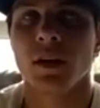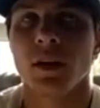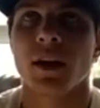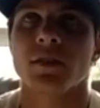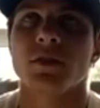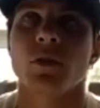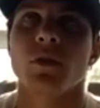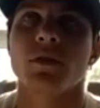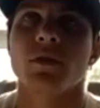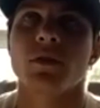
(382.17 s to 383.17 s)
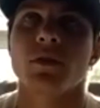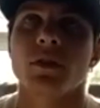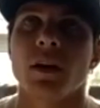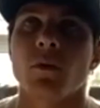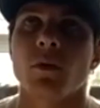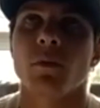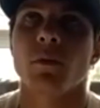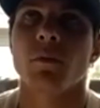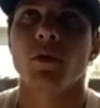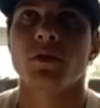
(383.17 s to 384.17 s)
Yeah, so it's, it's like when
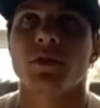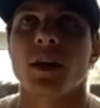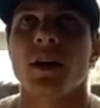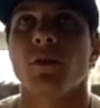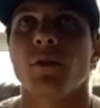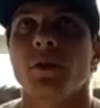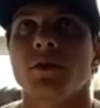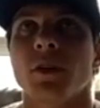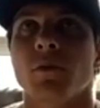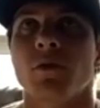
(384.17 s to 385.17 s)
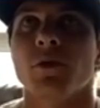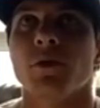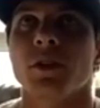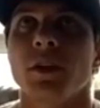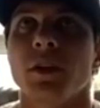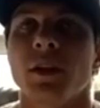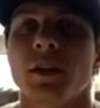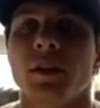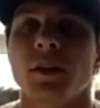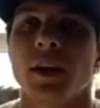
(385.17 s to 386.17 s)
it boils down to when someone really
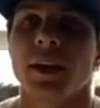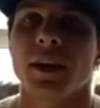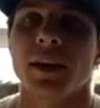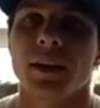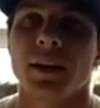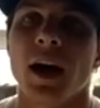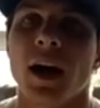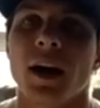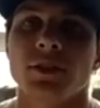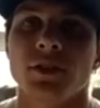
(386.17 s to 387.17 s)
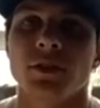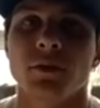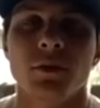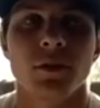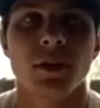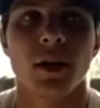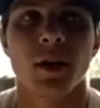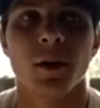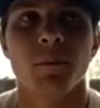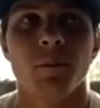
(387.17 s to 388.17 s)
like, got you.
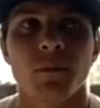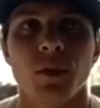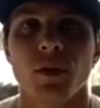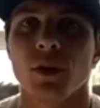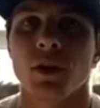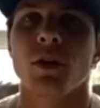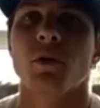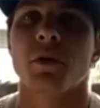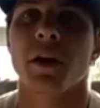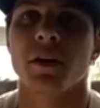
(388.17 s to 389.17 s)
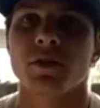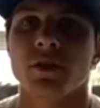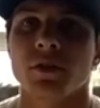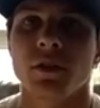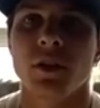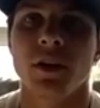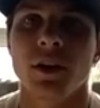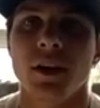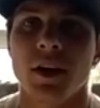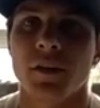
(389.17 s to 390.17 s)
Um, you look at location,
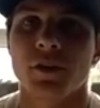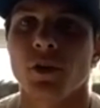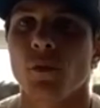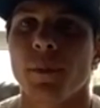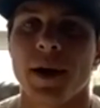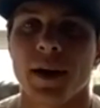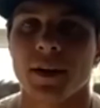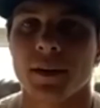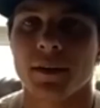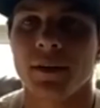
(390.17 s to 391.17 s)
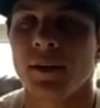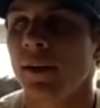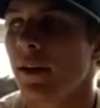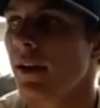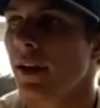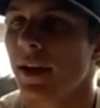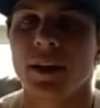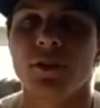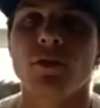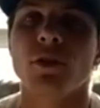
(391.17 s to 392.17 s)
and then you go back,
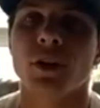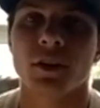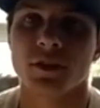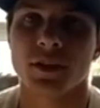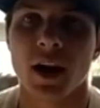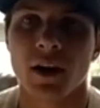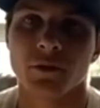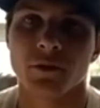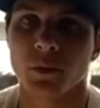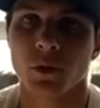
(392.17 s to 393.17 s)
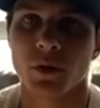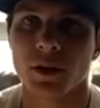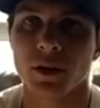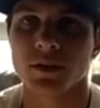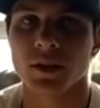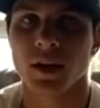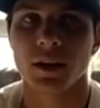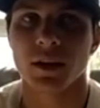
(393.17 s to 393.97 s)
and you look at the scouting report, and it's like,